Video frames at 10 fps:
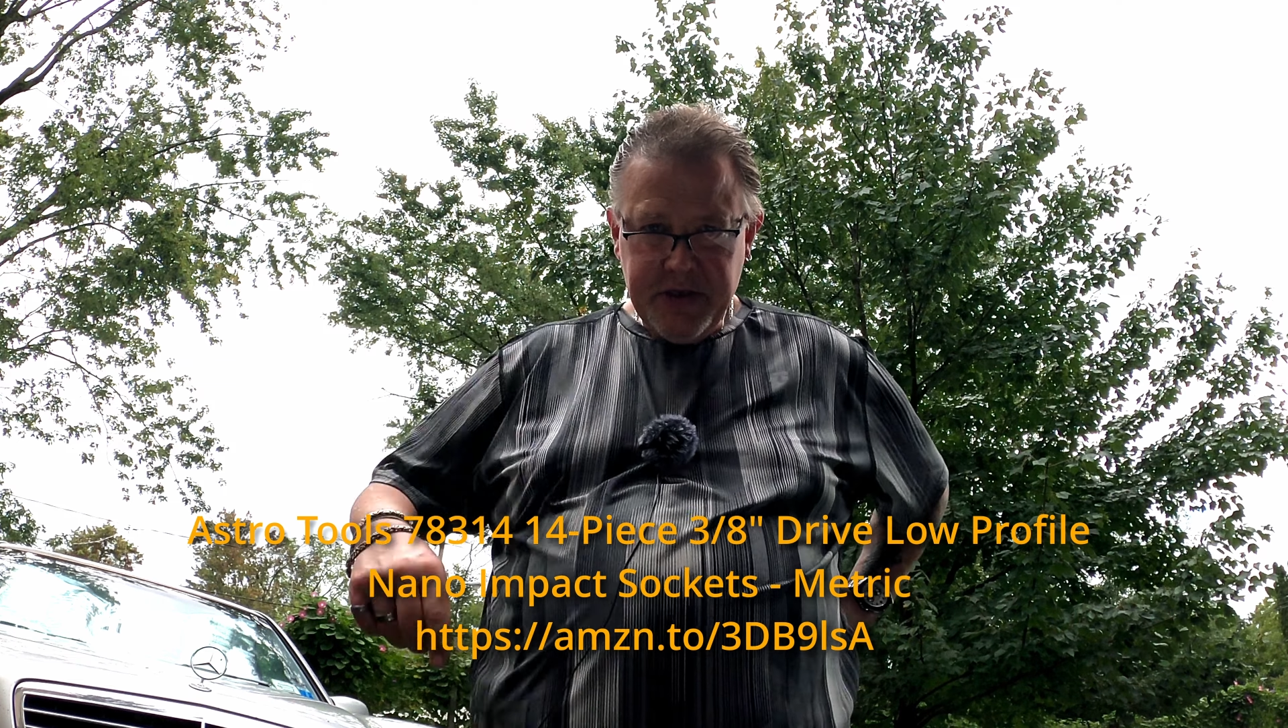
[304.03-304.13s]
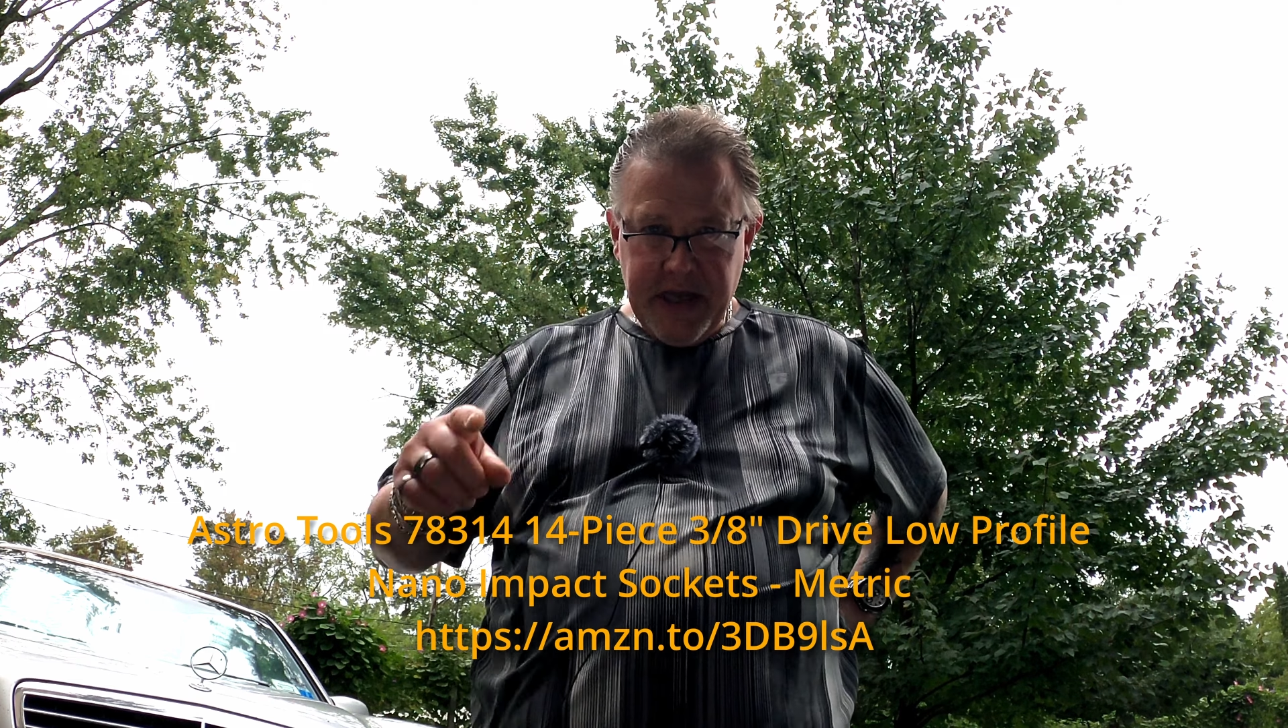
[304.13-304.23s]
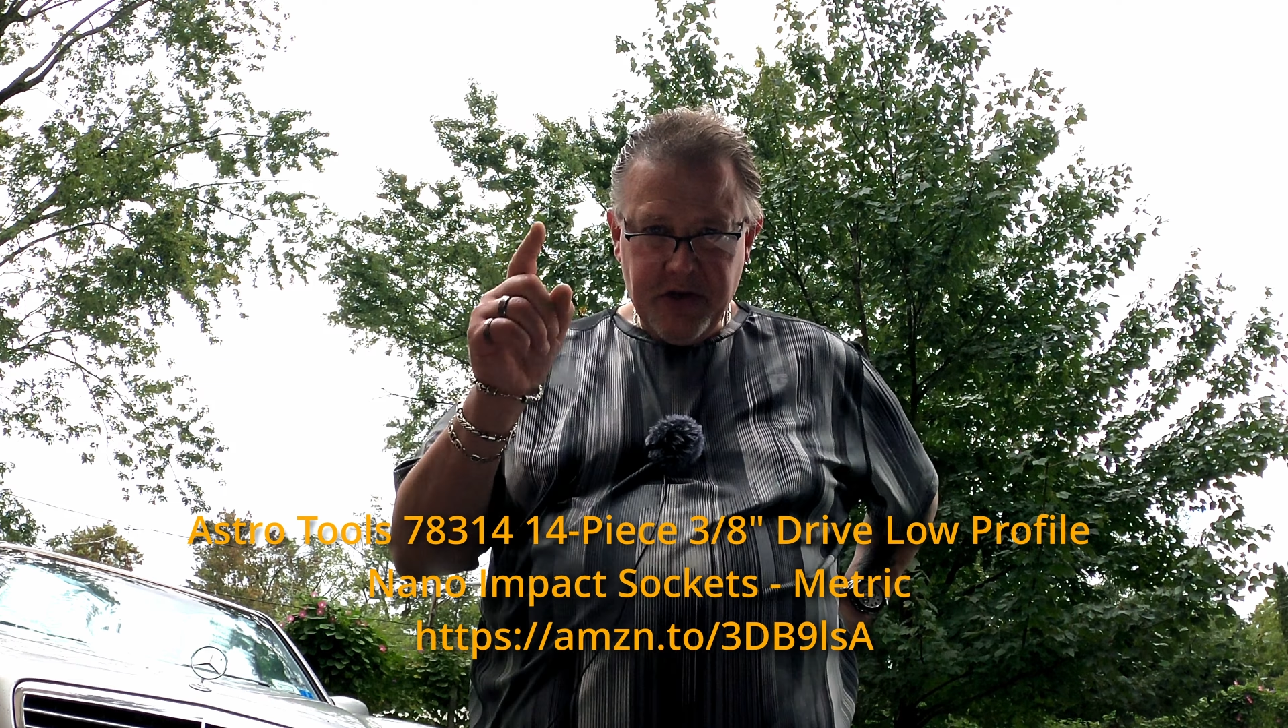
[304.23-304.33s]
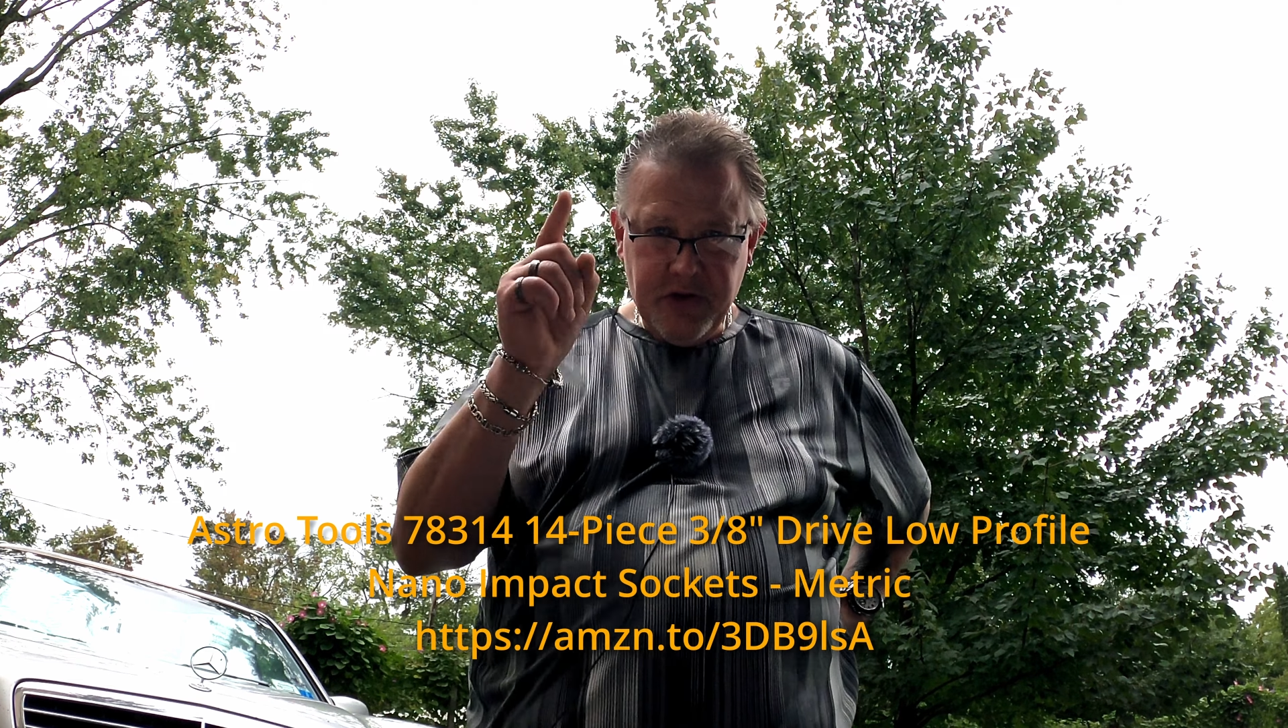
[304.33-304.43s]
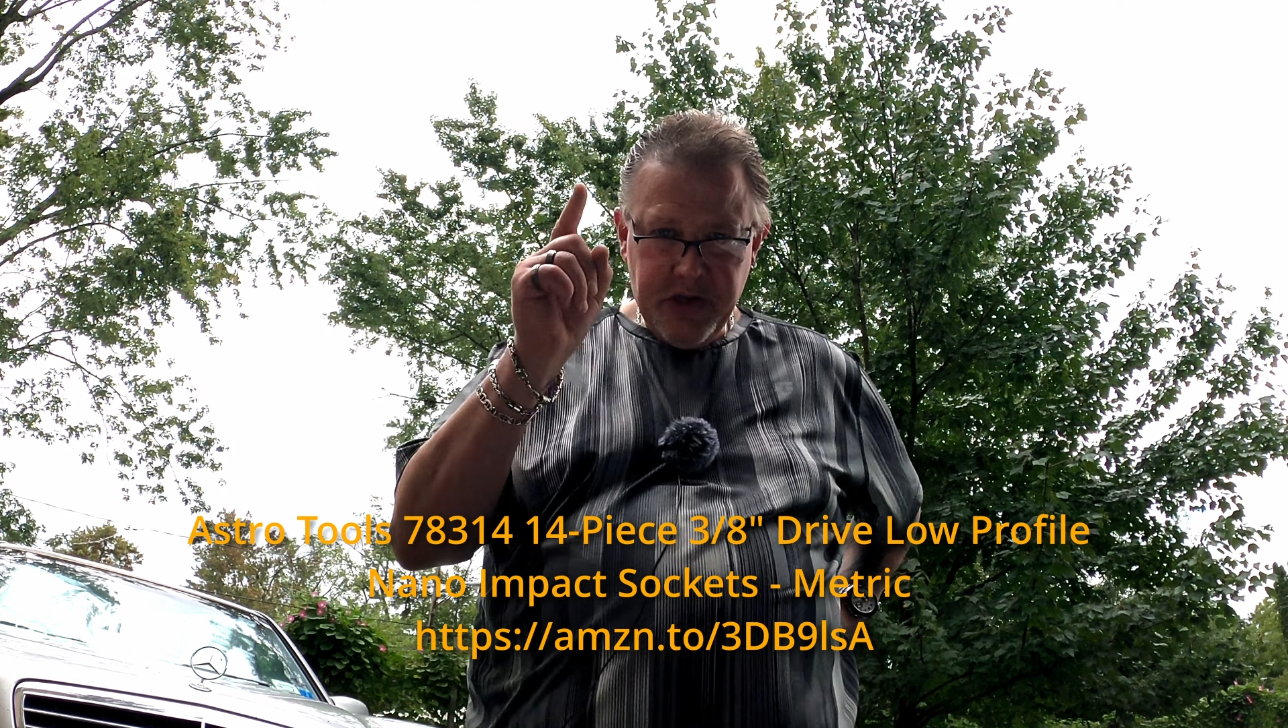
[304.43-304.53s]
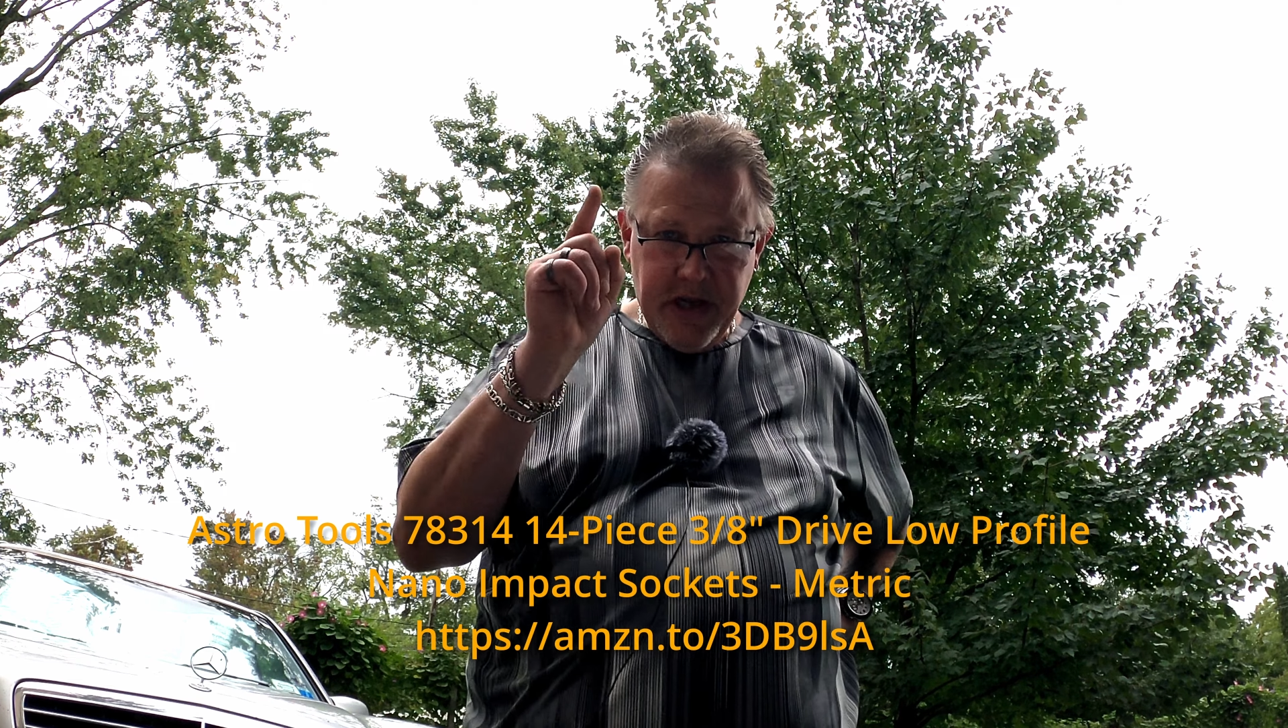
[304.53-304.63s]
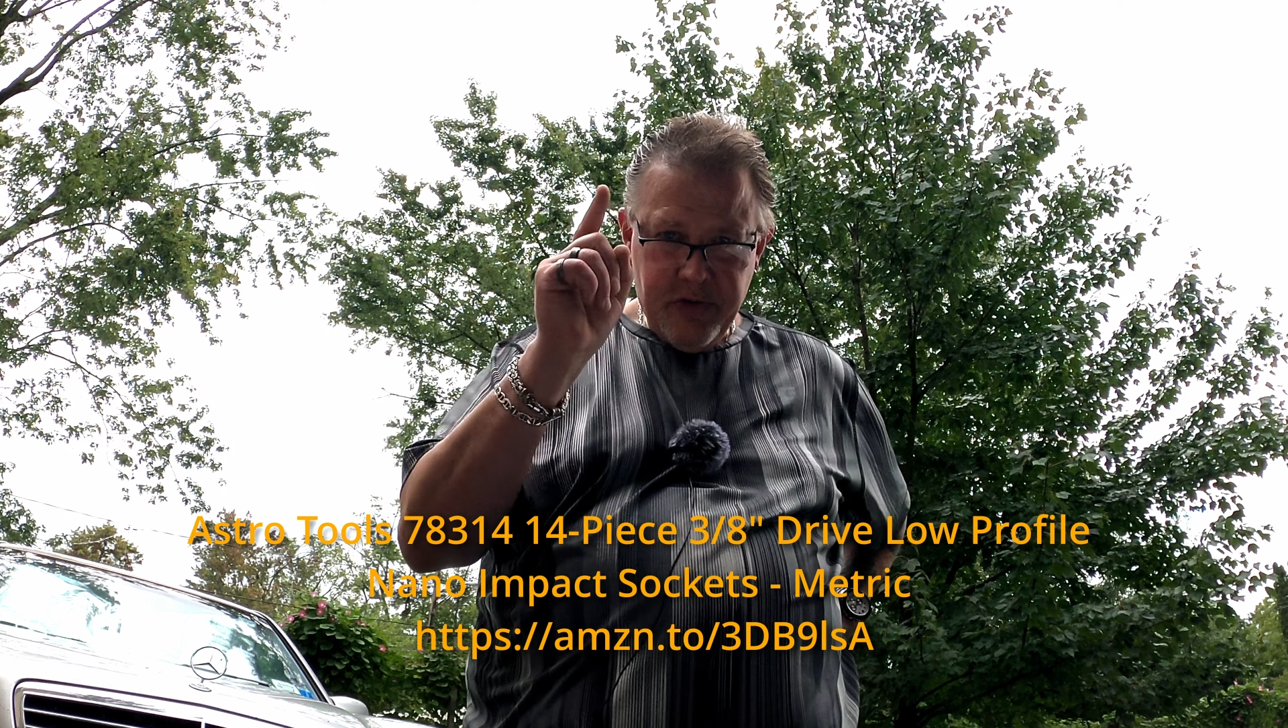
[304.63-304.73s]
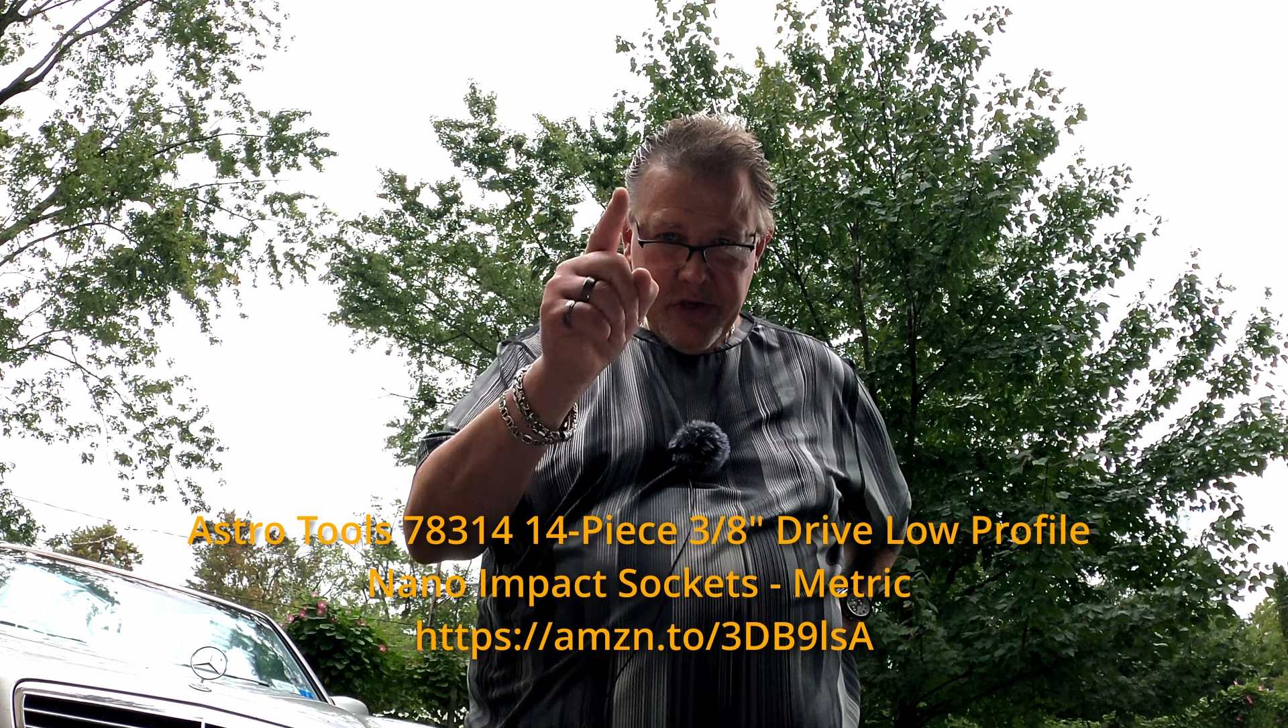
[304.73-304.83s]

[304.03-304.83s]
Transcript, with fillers: Take good care